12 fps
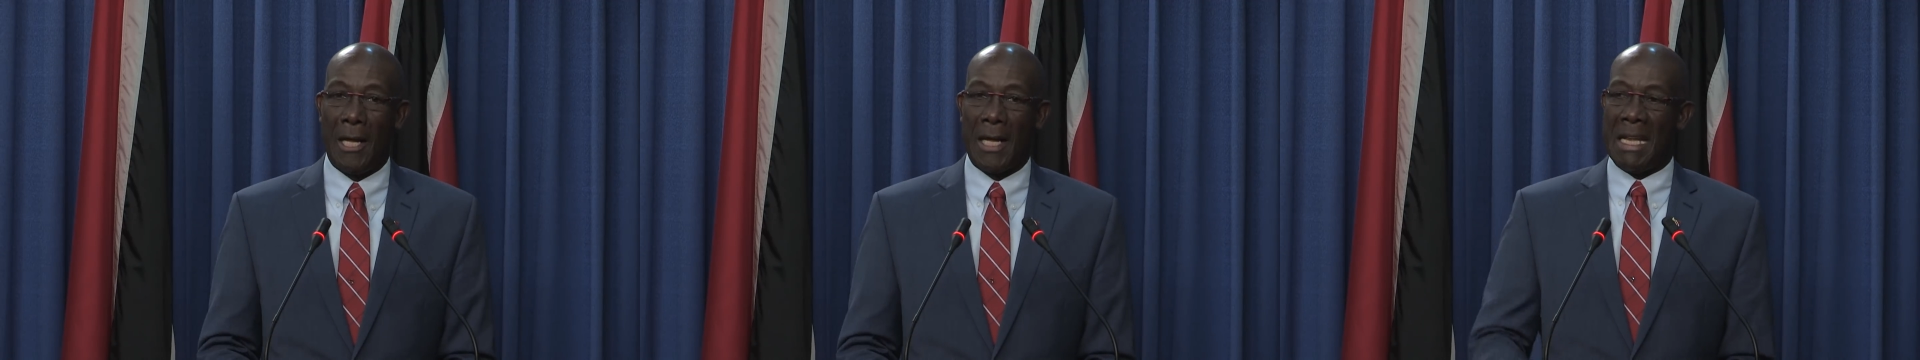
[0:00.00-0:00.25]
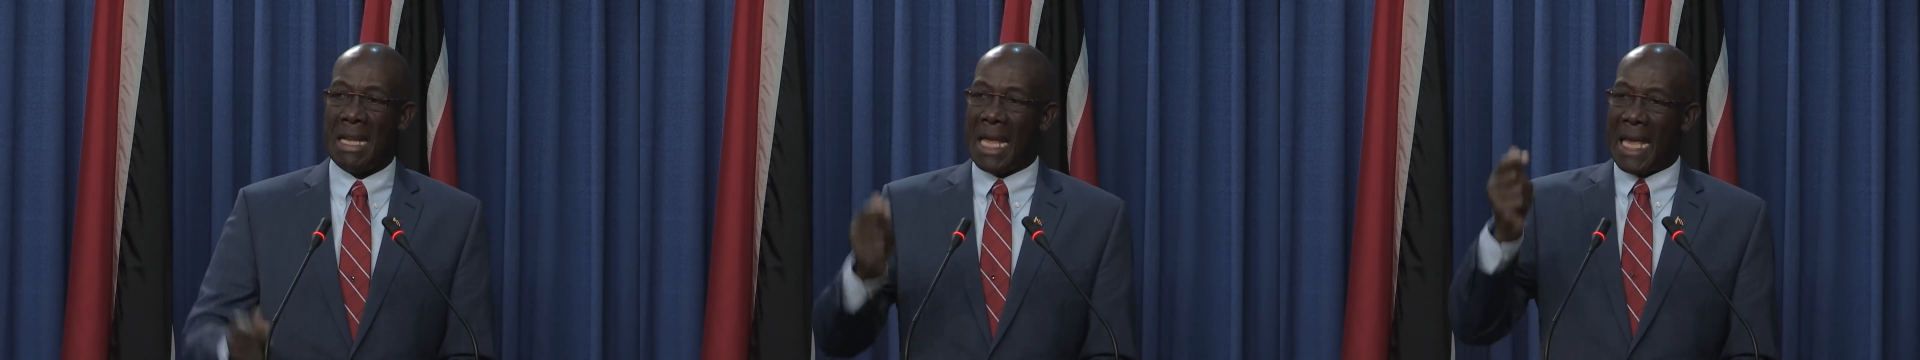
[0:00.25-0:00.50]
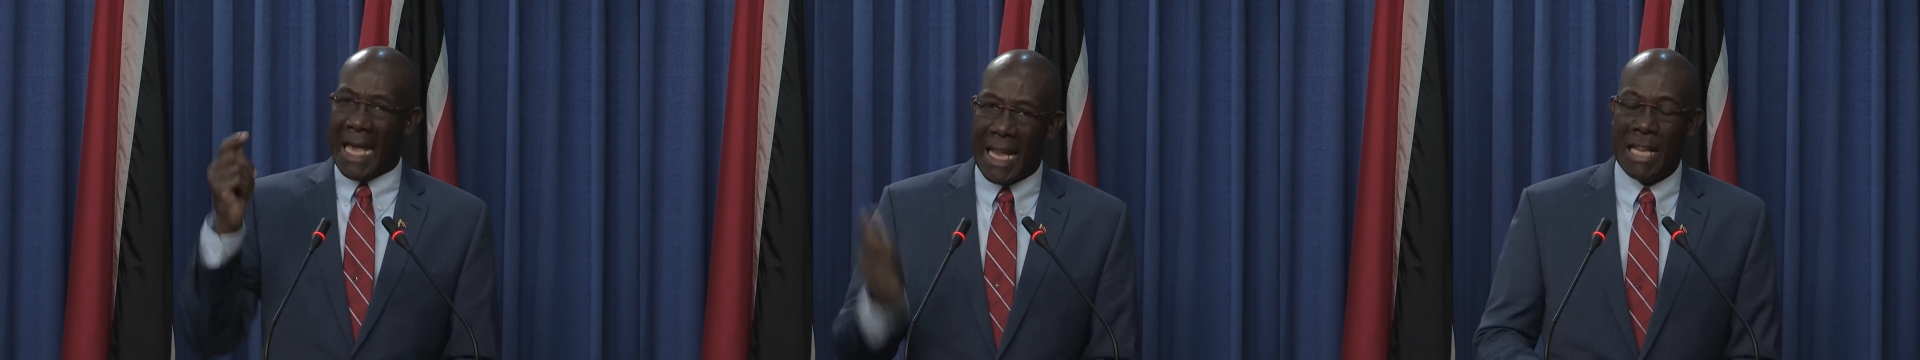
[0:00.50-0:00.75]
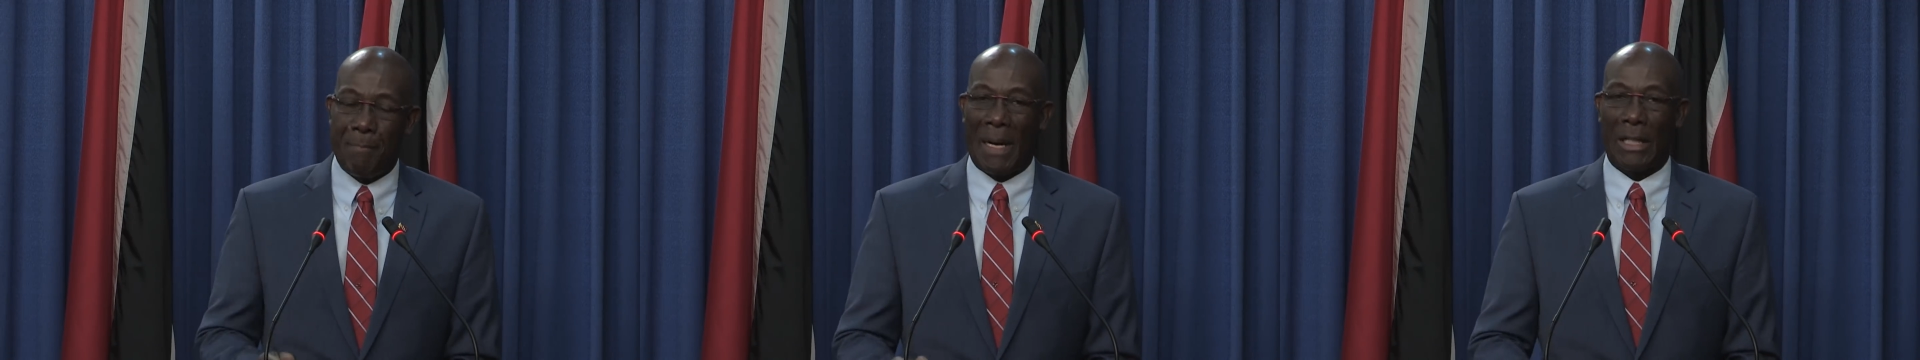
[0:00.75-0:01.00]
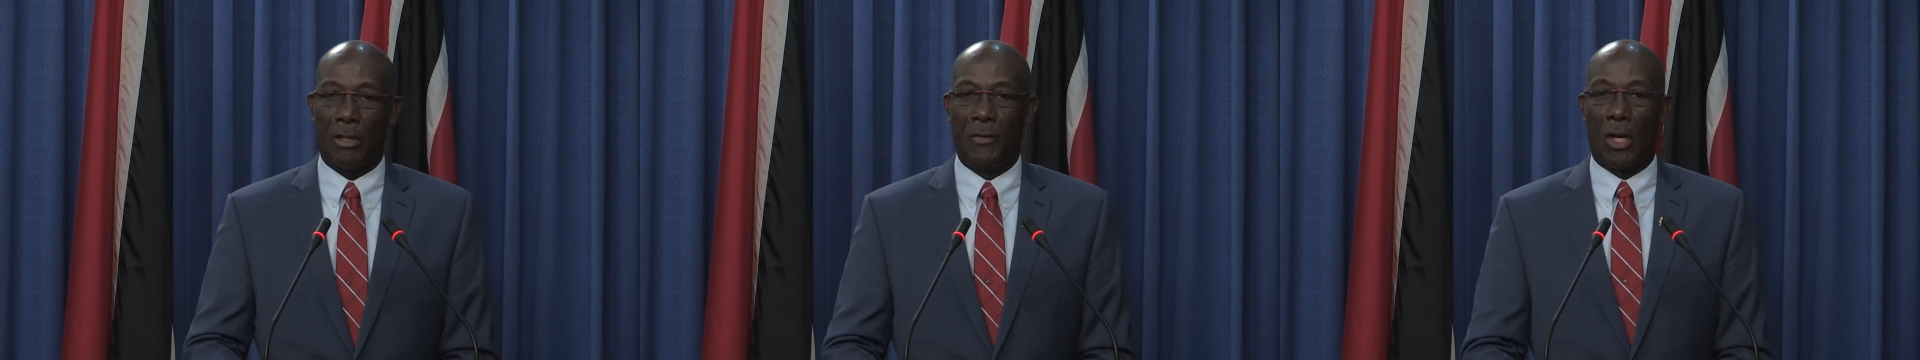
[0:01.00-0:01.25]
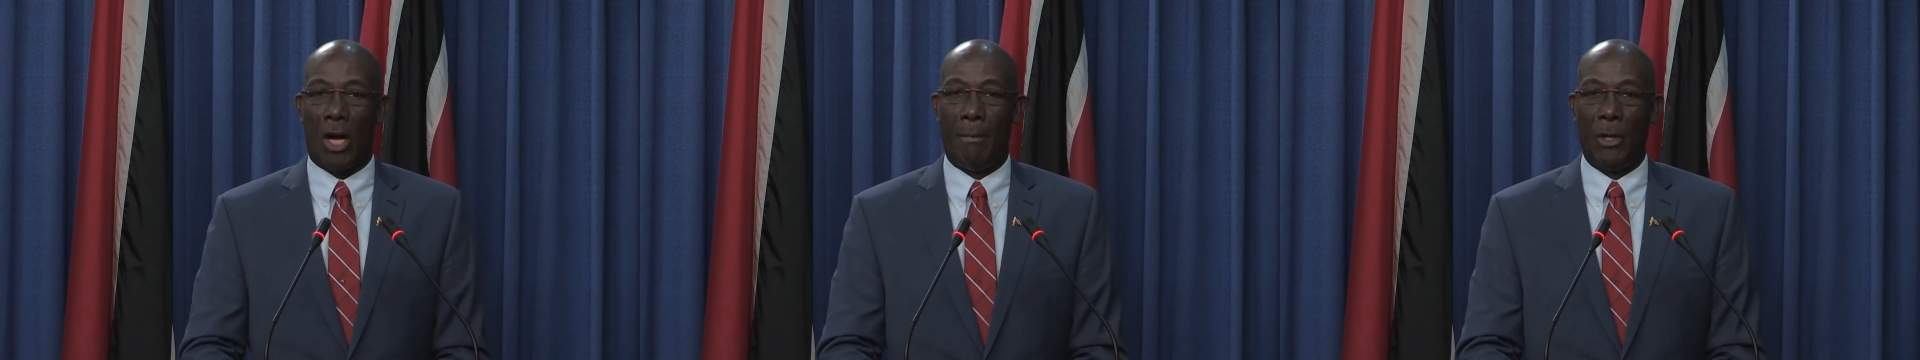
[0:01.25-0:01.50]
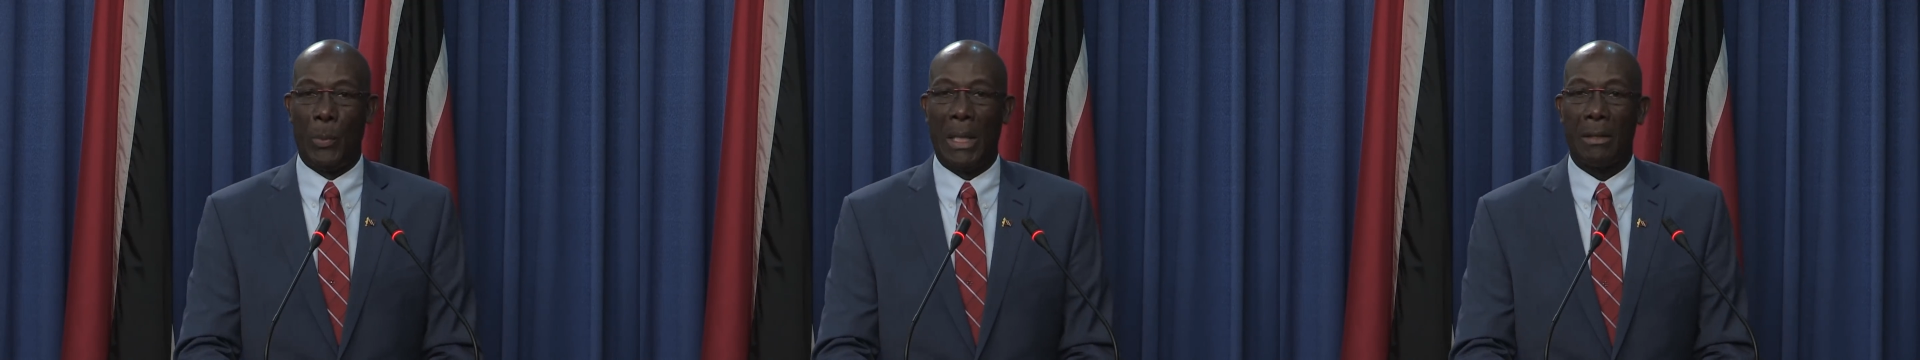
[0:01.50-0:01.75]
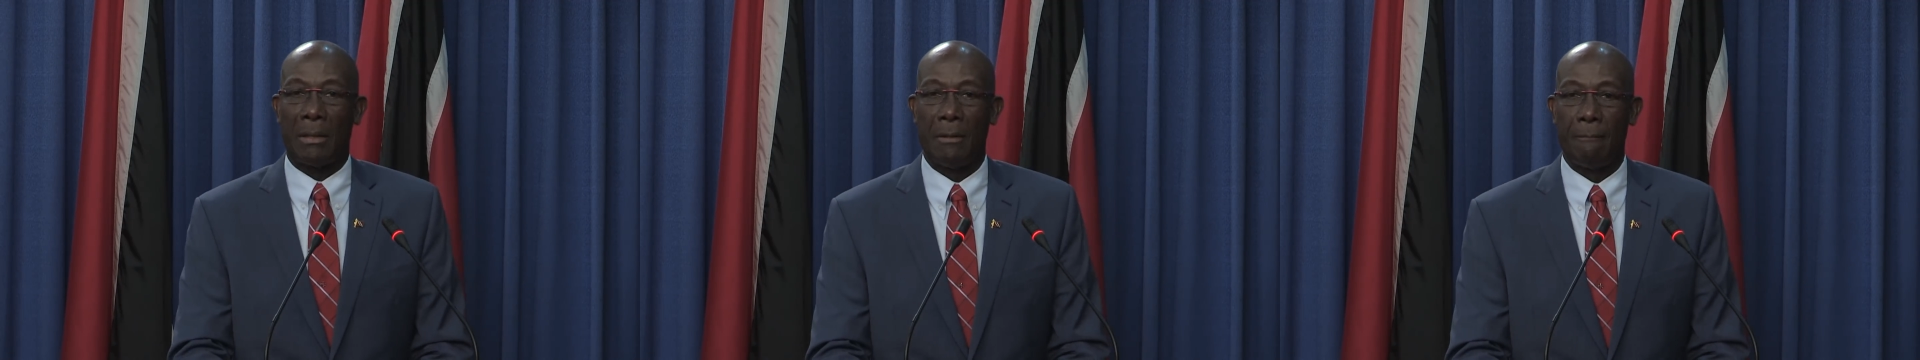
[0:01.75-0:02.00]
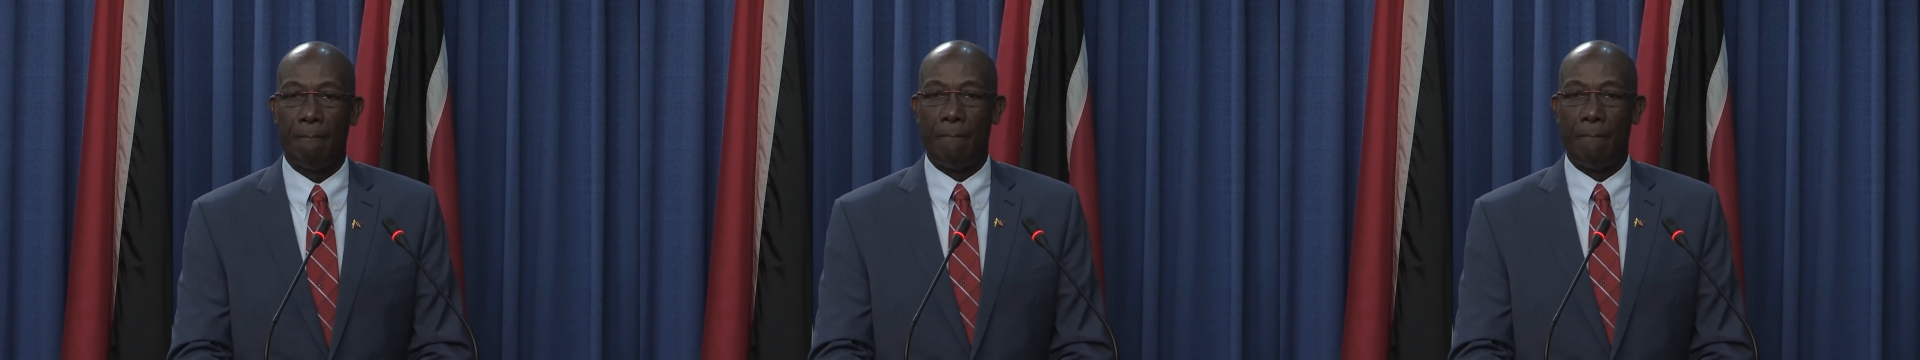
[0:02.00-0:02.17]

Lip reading: in any part of the Commonwealth.